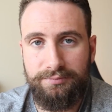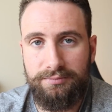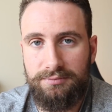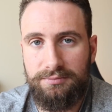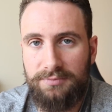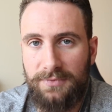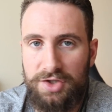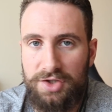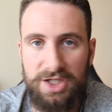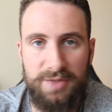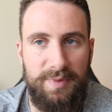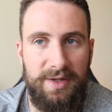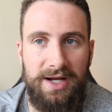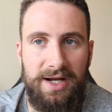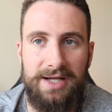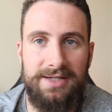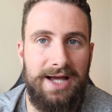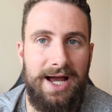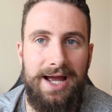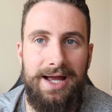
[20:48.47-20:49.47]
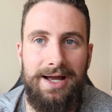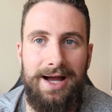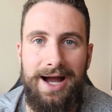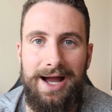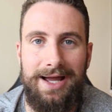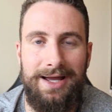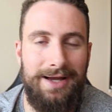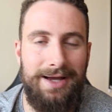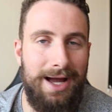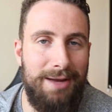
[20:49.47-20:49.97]
just because
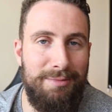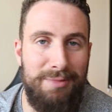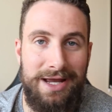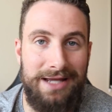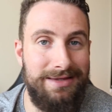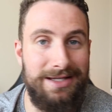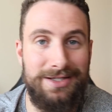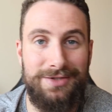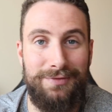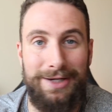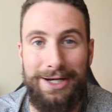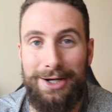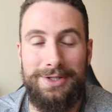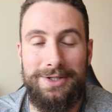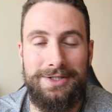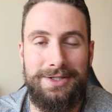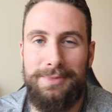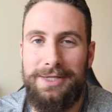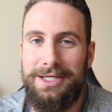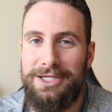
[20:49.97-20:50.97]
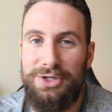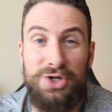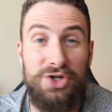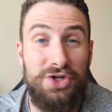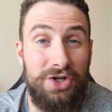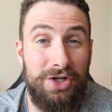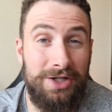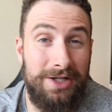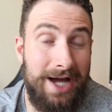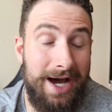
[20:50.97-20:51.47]
I made this video doesn't mean you
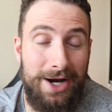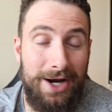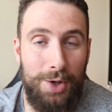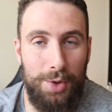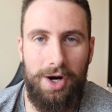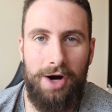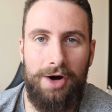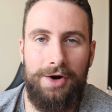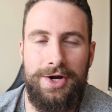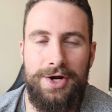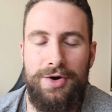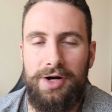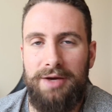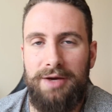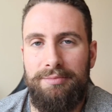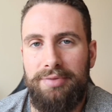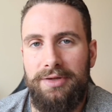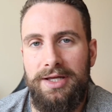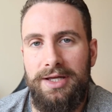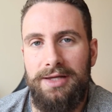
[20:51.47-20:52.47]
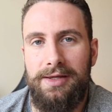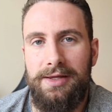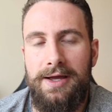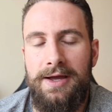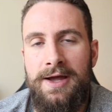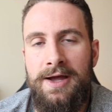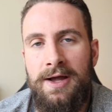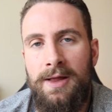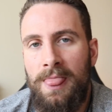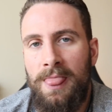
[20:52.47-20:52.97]
should cut out cardio completely.
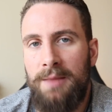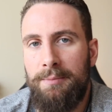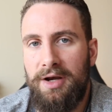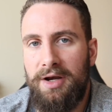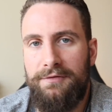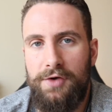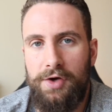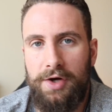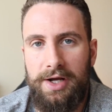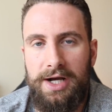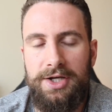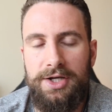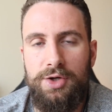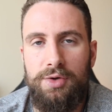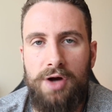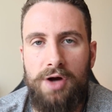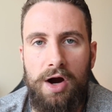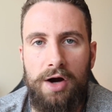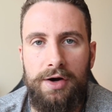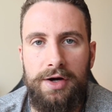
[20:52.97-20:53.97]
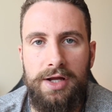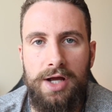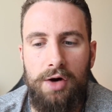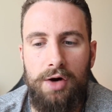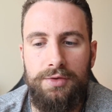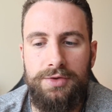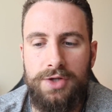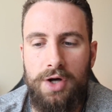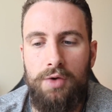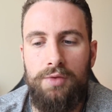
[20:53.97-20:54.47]
But if you're going to do cardio,
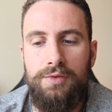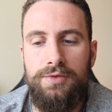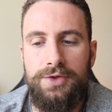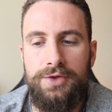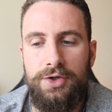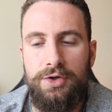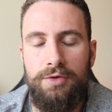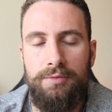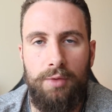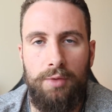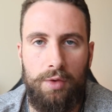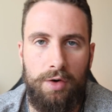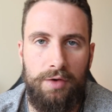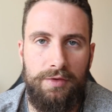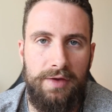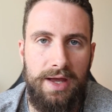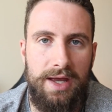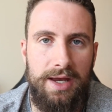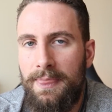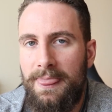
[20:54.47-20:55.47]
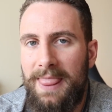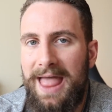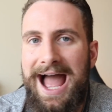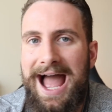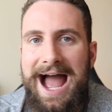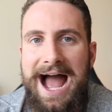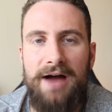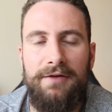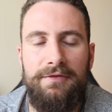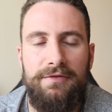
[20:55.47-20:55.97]
don't do more than
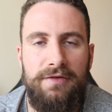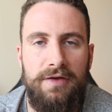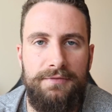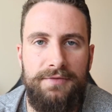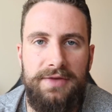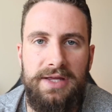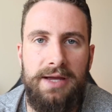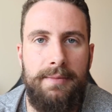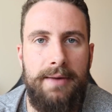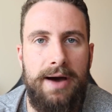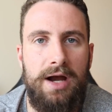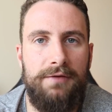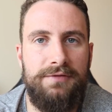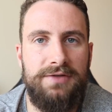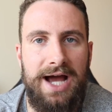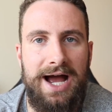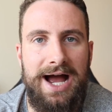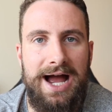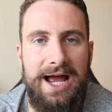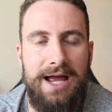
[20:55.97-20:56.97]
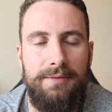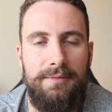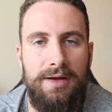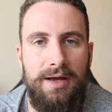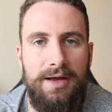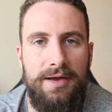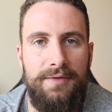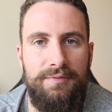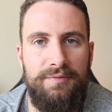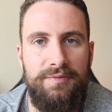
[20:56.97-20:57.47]
half the amount of time
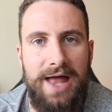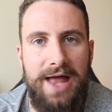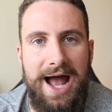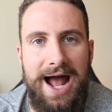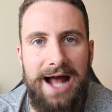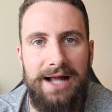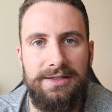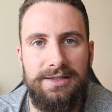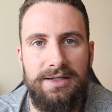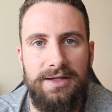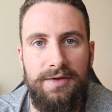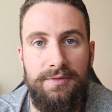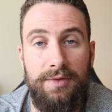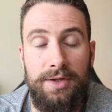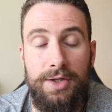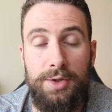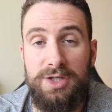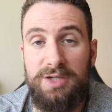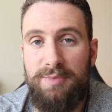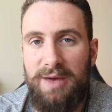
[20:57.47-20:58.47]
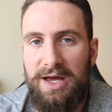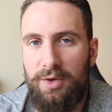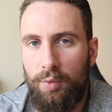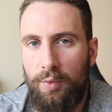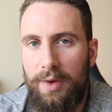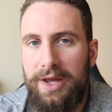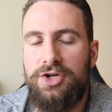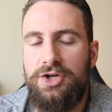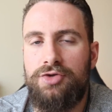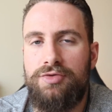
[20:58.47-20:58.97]
that you spend
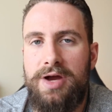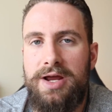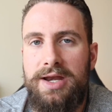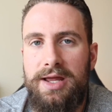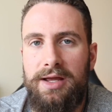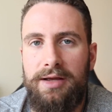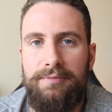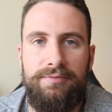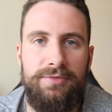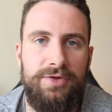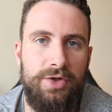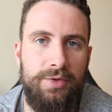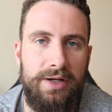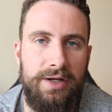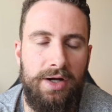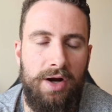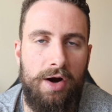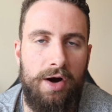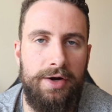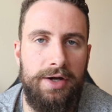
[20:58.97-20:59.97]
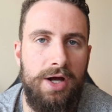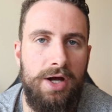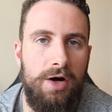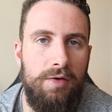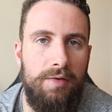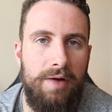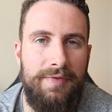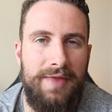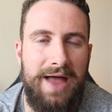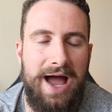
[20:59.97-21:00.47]
weight training doing
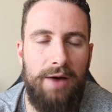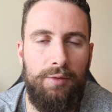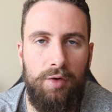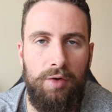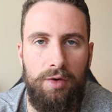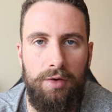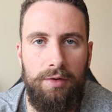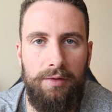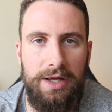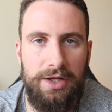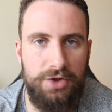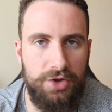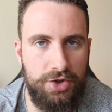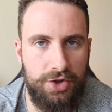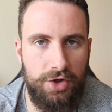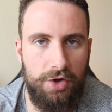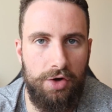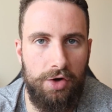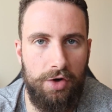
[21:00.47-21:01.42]
cardio, and that will ensure